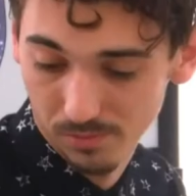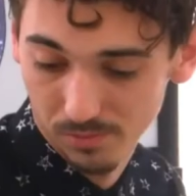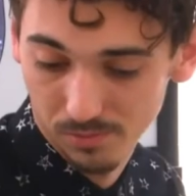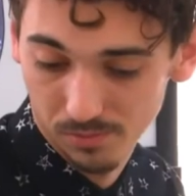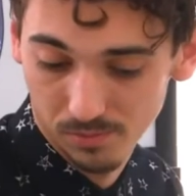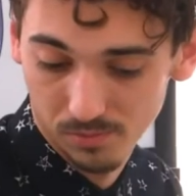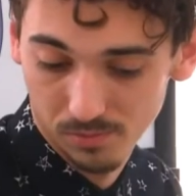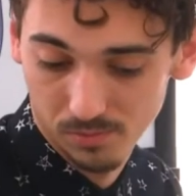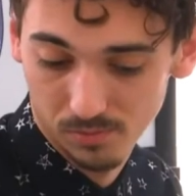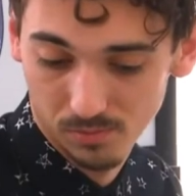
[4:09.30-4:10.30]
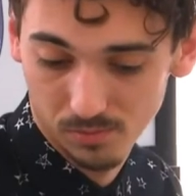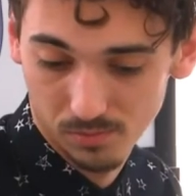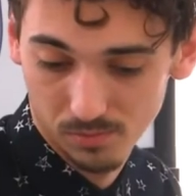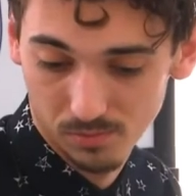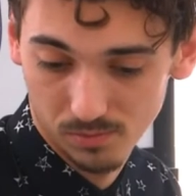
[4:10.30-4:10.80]

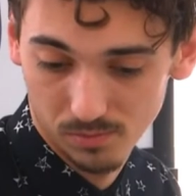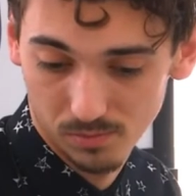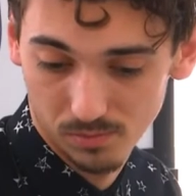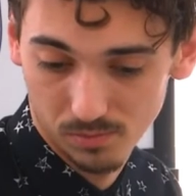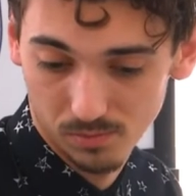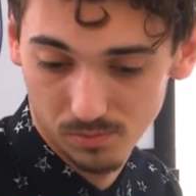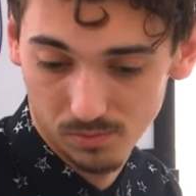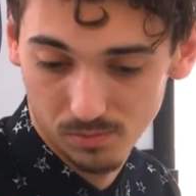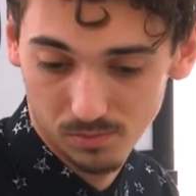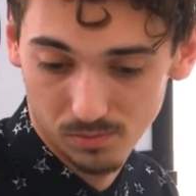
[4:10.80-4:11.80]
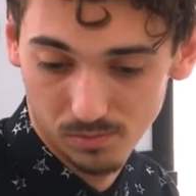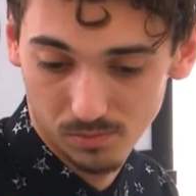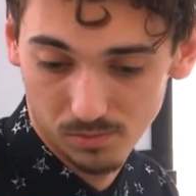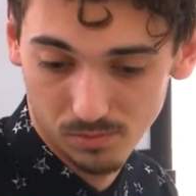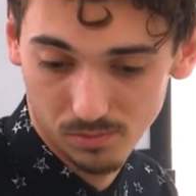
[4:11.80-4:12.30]

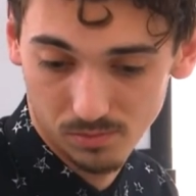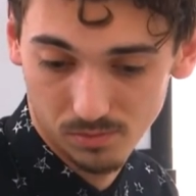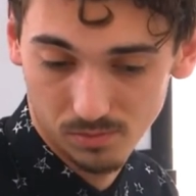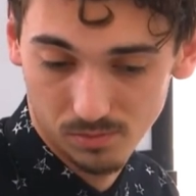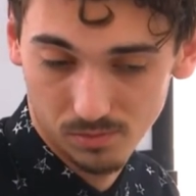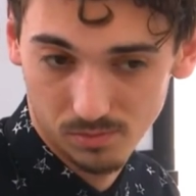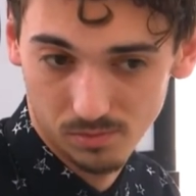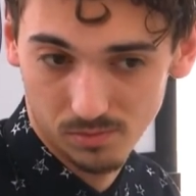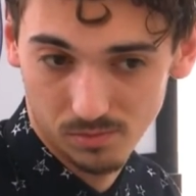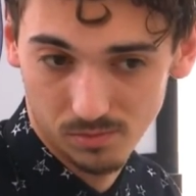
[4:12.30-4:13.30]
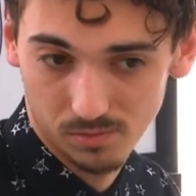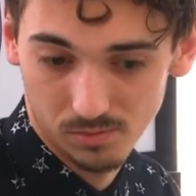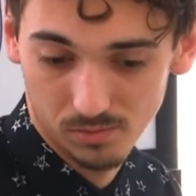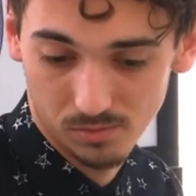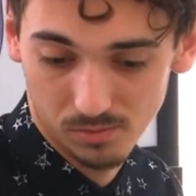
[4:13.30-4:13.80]

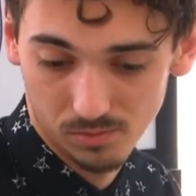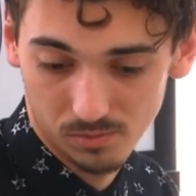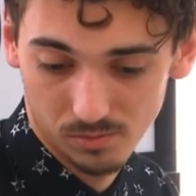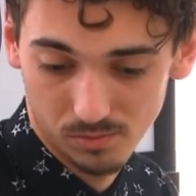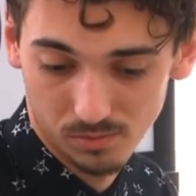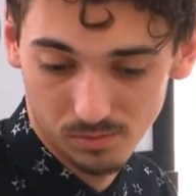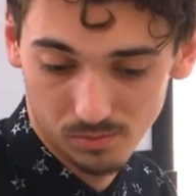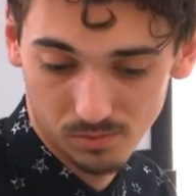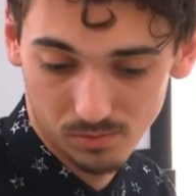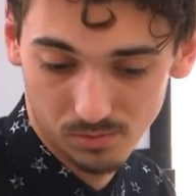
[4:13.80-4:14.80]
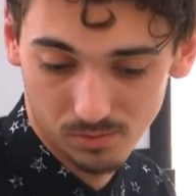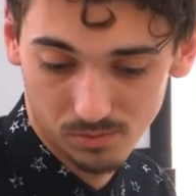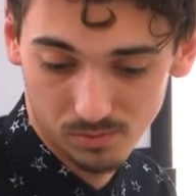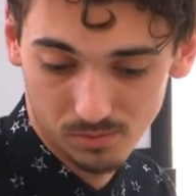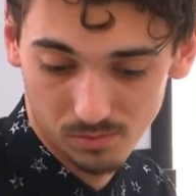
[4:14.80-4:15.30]

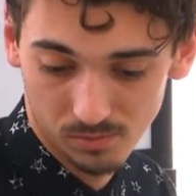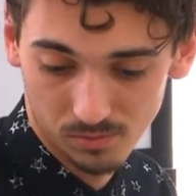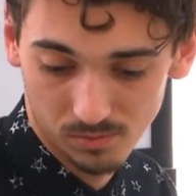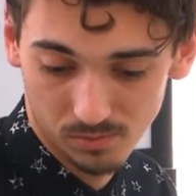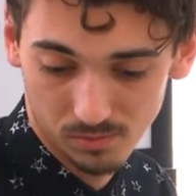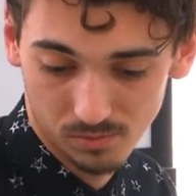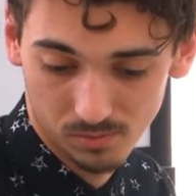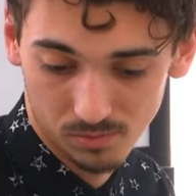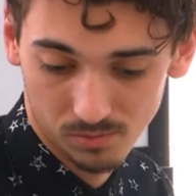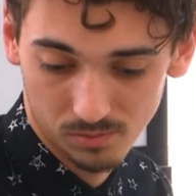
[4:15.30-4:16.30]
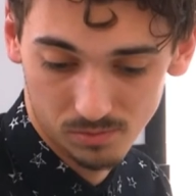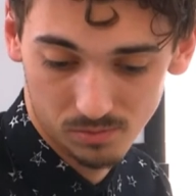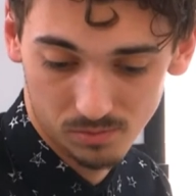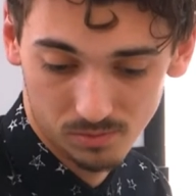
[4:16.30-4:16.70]
[no speech]